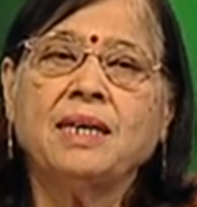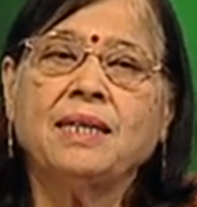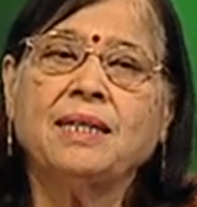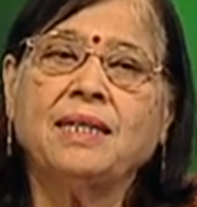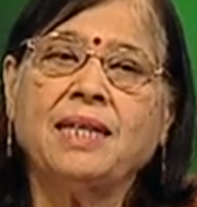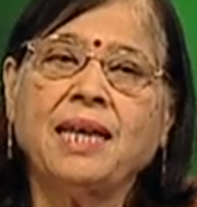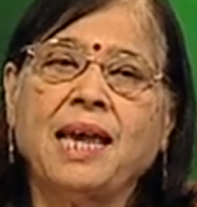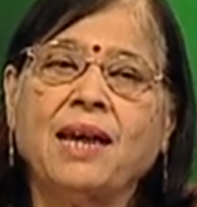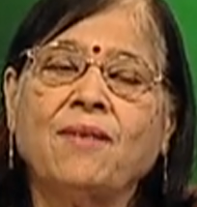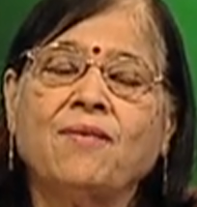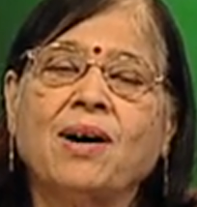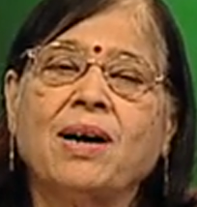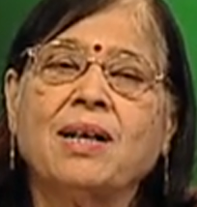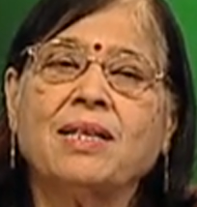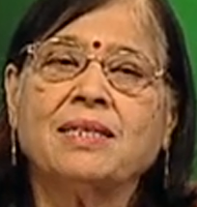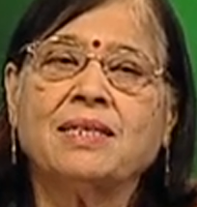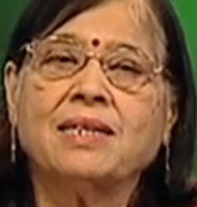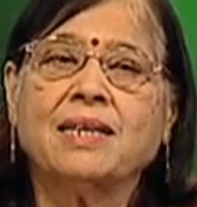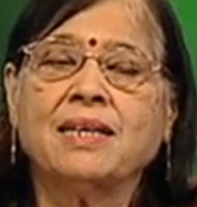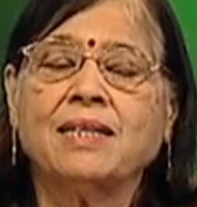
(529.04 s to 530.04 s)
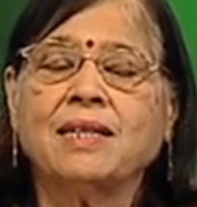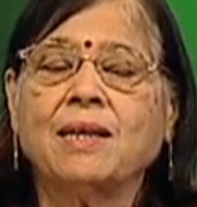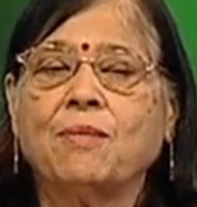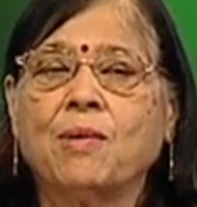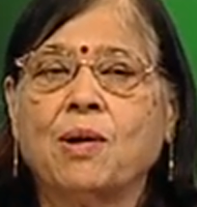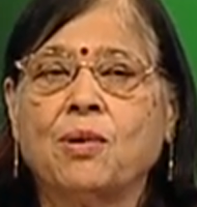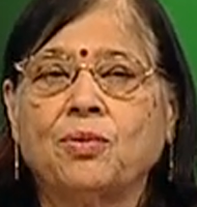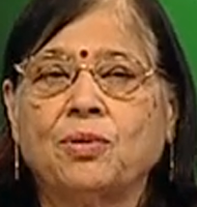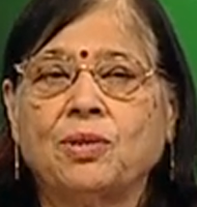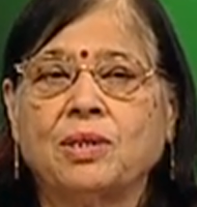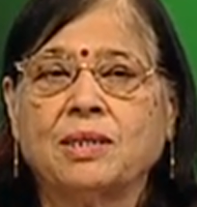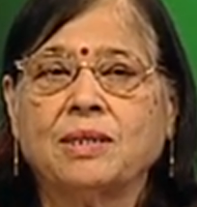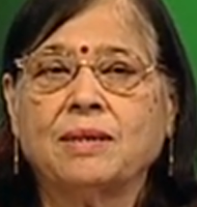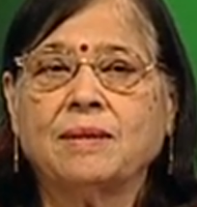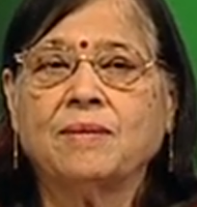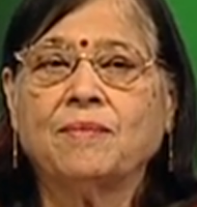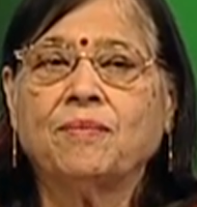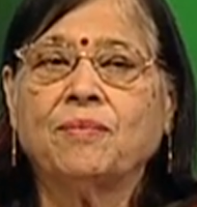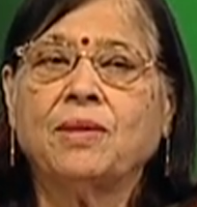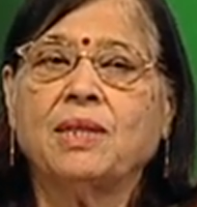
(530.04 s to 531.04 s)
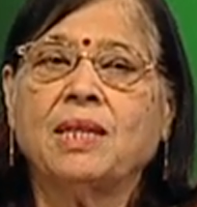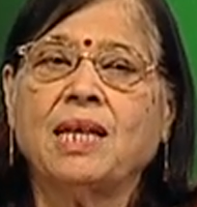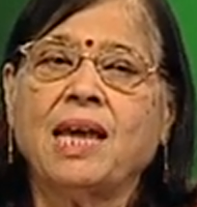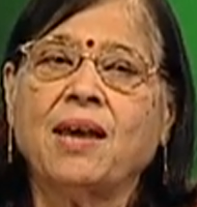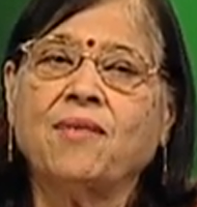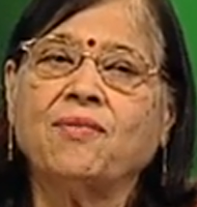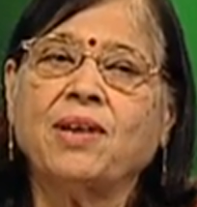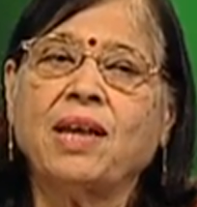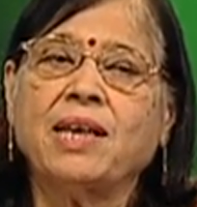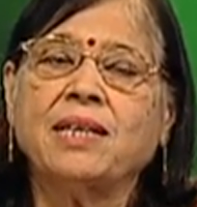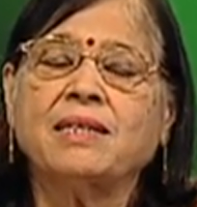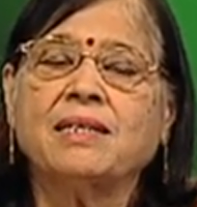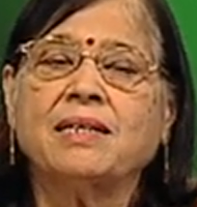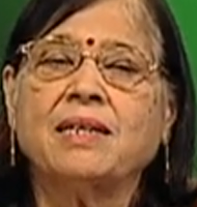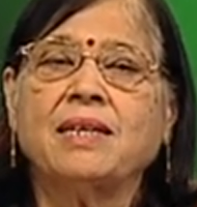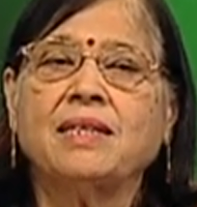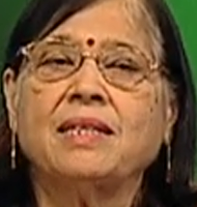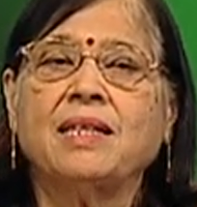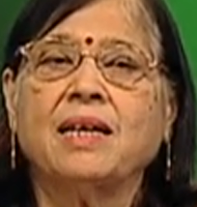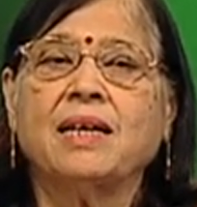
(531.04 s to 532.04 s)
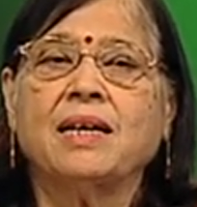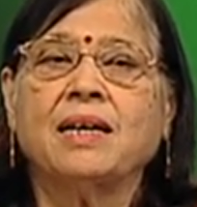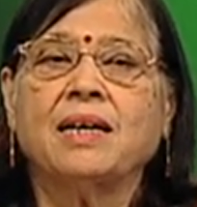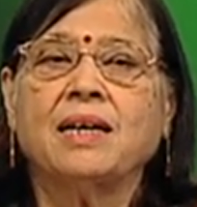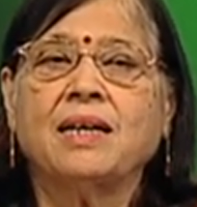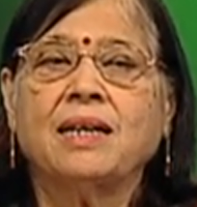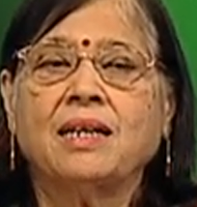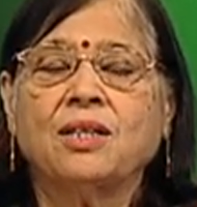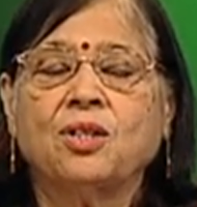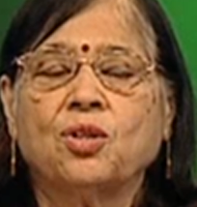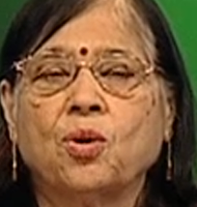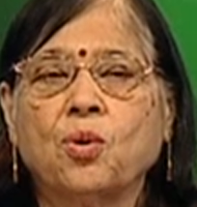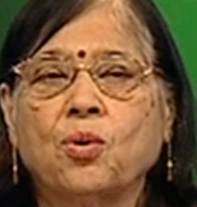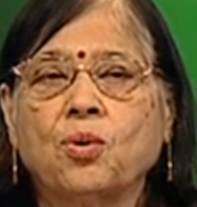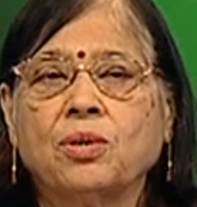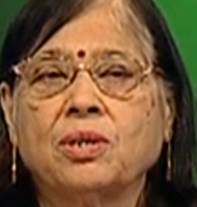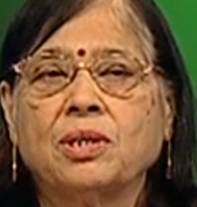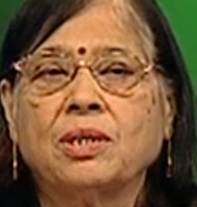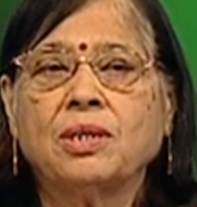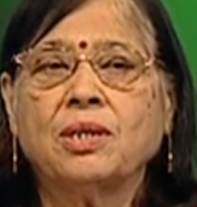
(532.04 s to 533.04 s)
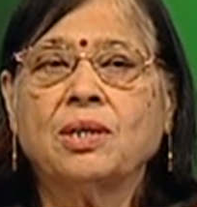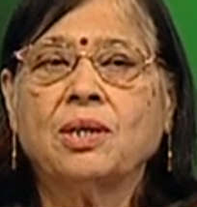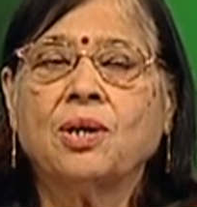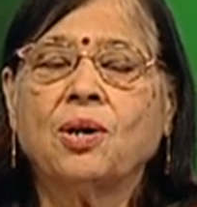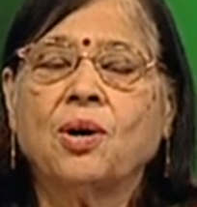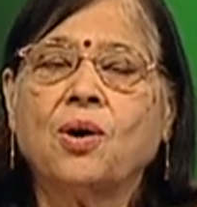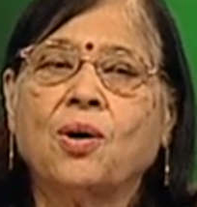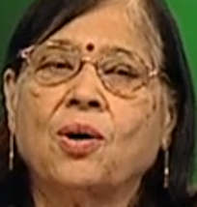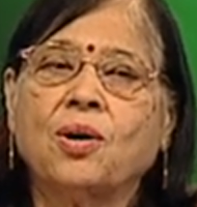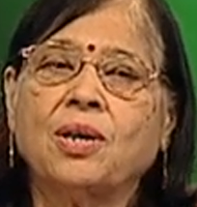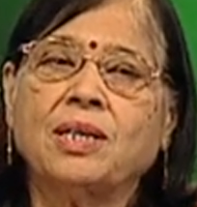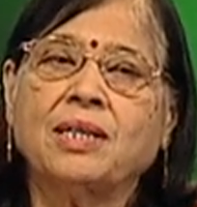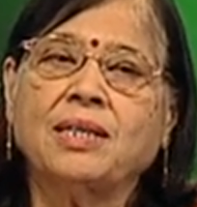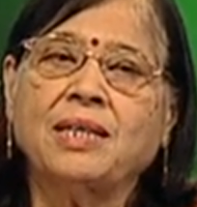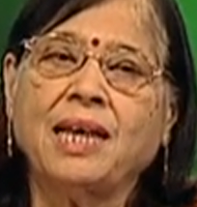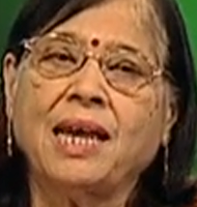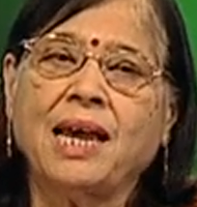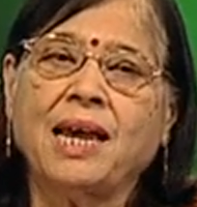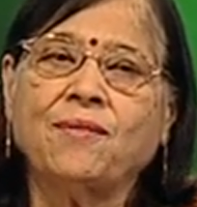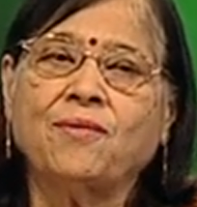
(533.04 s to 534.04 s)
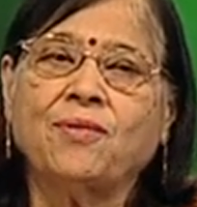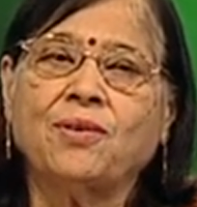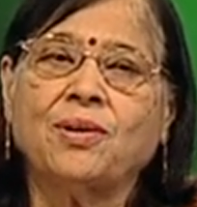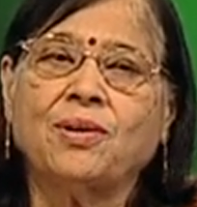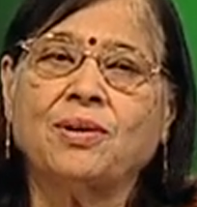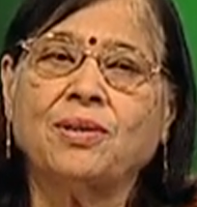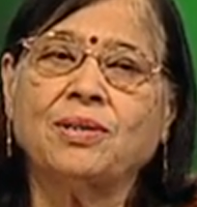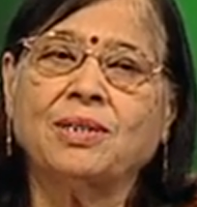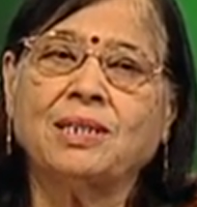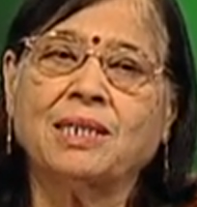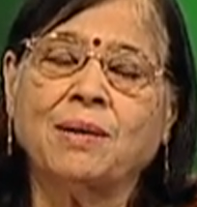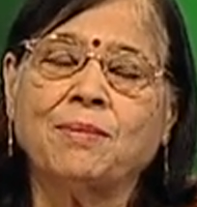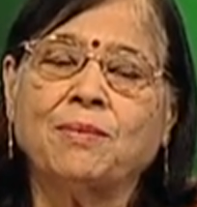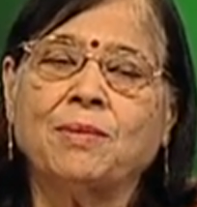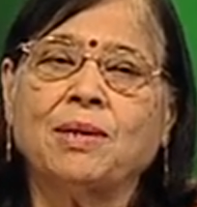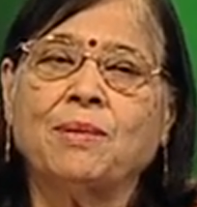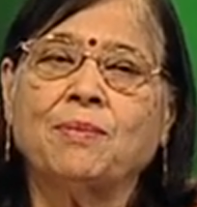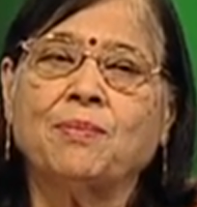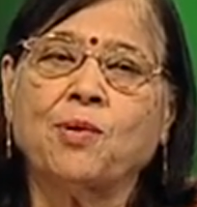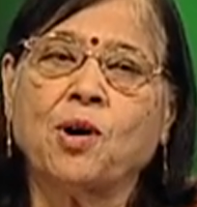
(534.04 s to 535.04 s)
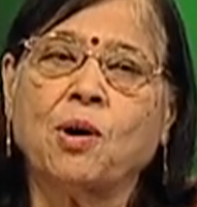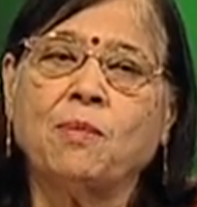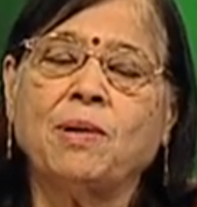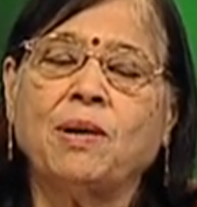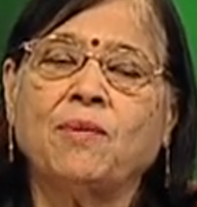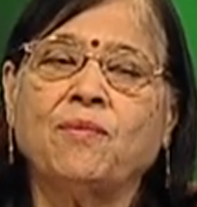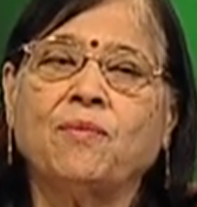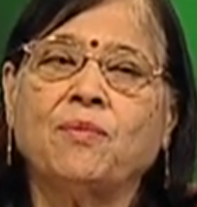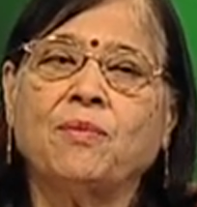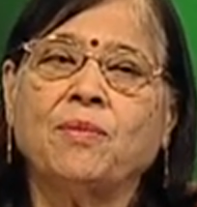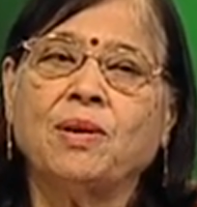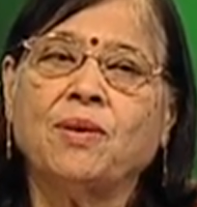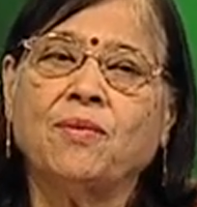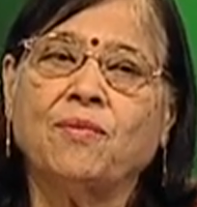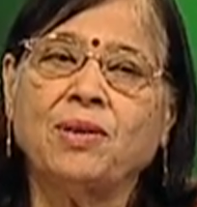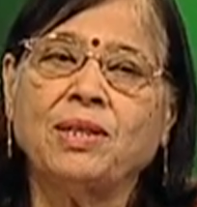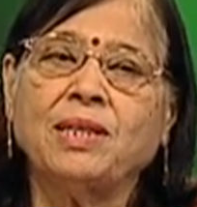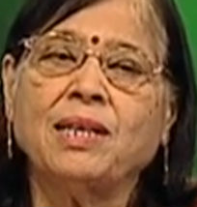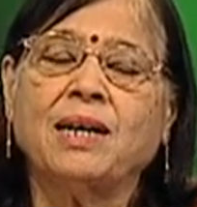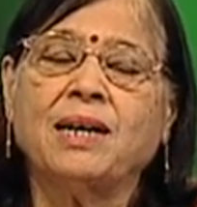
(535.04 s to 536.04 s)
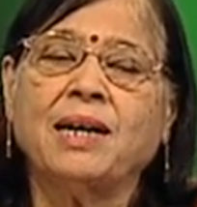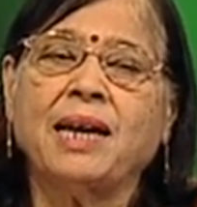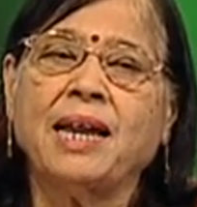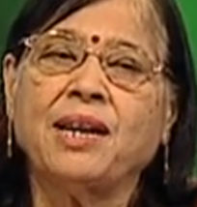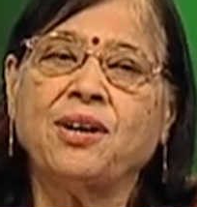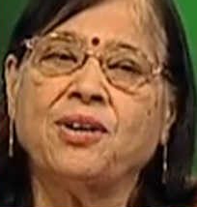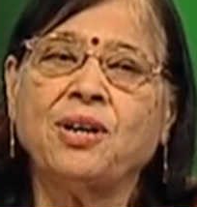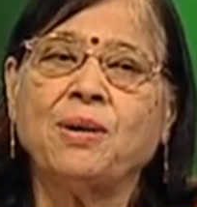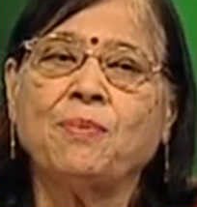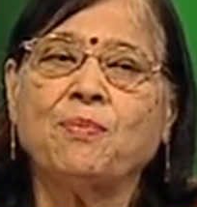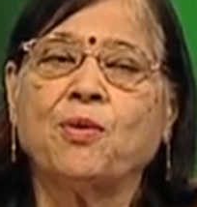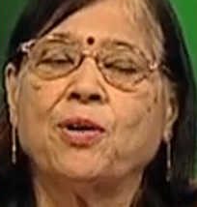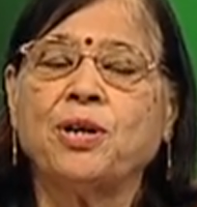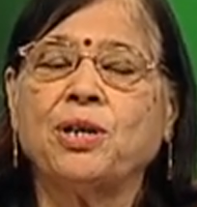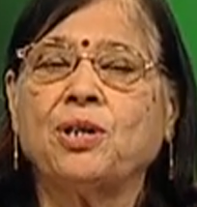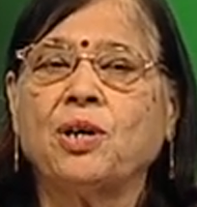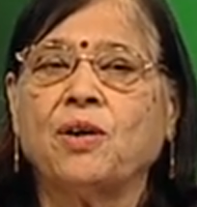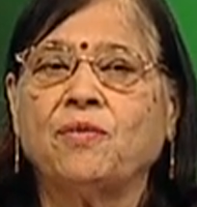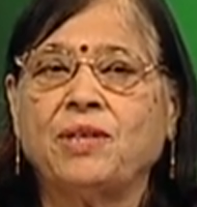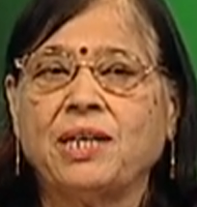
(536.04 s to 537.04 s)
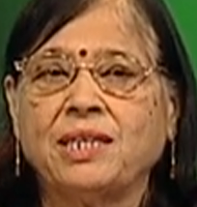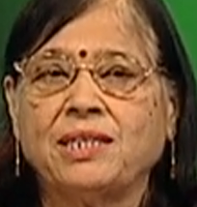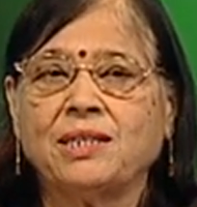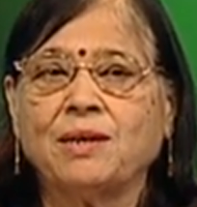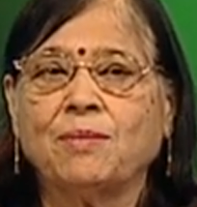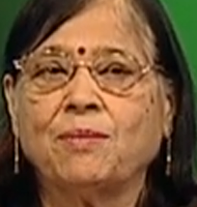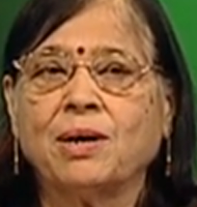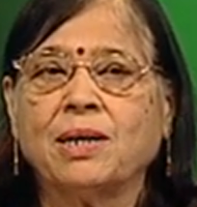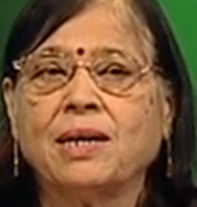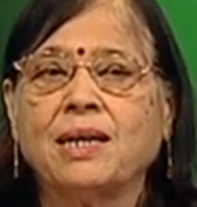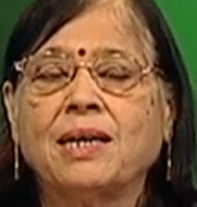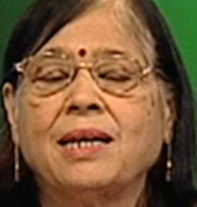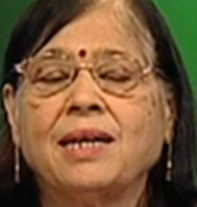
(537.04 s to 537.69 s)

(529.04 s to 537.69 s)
they have ulcer in the mouth, they have cancer in the throat or they have uh, some problem with the entry point of the stomach.